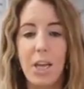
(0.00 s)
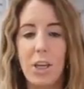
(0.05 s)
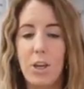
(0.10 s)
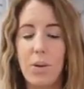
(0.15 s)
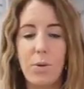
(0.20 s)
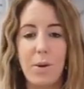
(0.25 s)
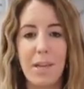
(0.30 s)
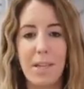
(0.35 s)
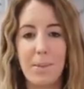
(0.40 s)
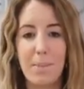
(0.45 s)

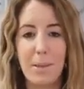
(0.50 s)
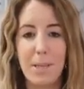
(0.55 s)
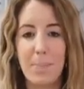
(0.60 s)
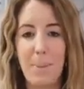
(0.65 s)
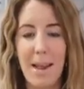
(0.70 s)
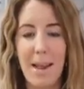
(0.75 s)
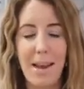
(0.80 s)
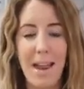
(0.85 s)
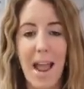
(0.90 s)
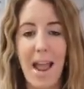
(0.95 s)
you can
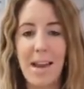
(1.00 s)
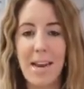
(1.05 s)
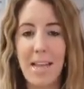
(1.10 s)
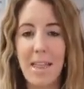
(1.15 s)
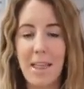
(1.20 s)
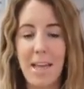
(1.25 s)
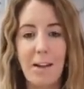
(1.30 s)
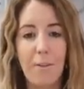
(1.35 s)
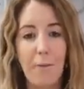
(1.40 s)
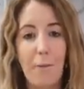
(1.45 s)
spend
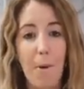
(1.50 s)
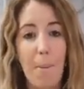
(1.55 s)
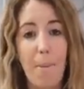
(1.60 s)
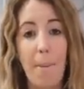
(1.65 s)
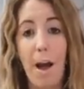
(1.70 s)
anything from